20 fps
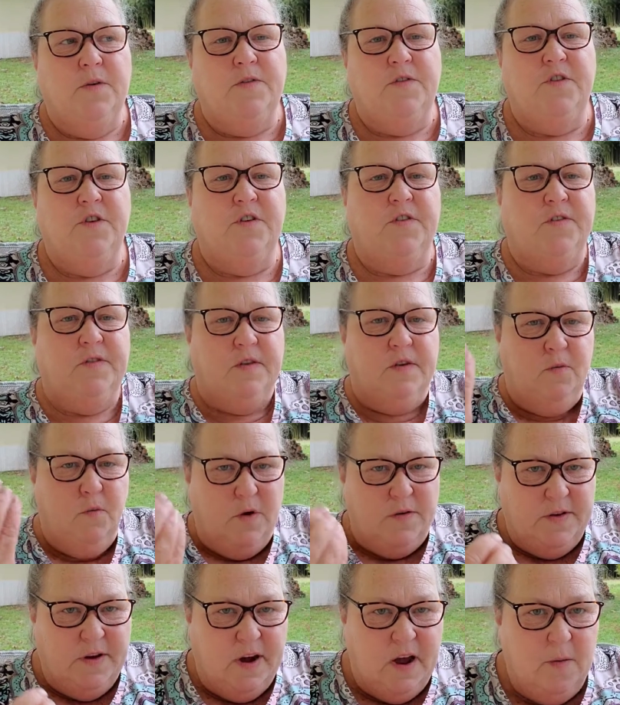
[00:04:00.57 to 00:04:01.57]
just
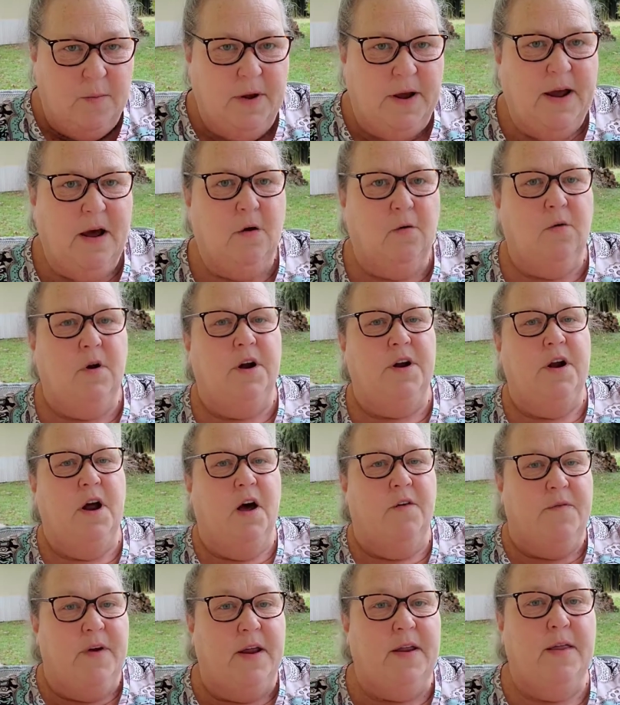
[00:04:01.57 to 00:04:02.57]
wasn't coming out
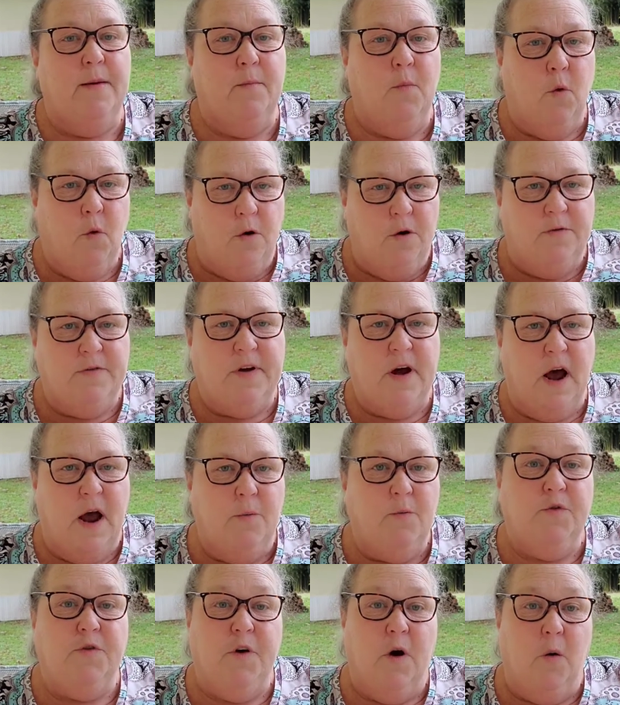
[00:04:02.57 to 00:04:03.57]
enough, and the more
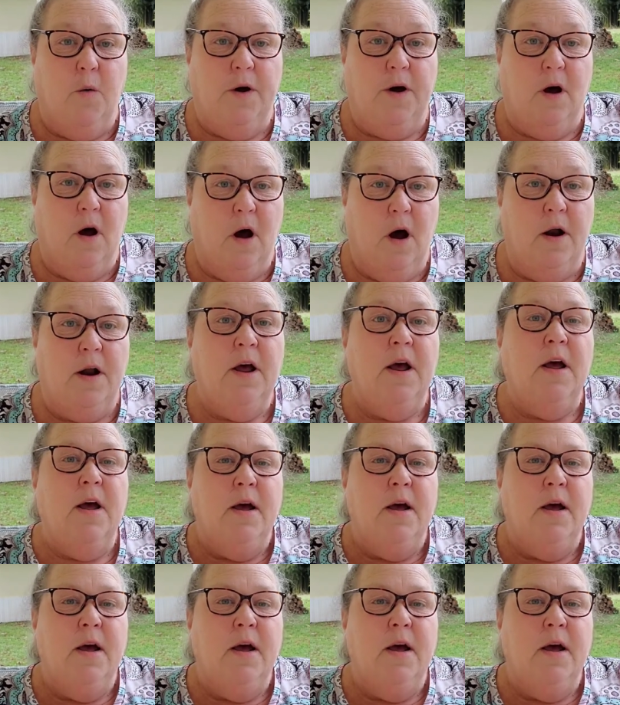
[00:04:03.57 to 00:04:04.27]
time was going on,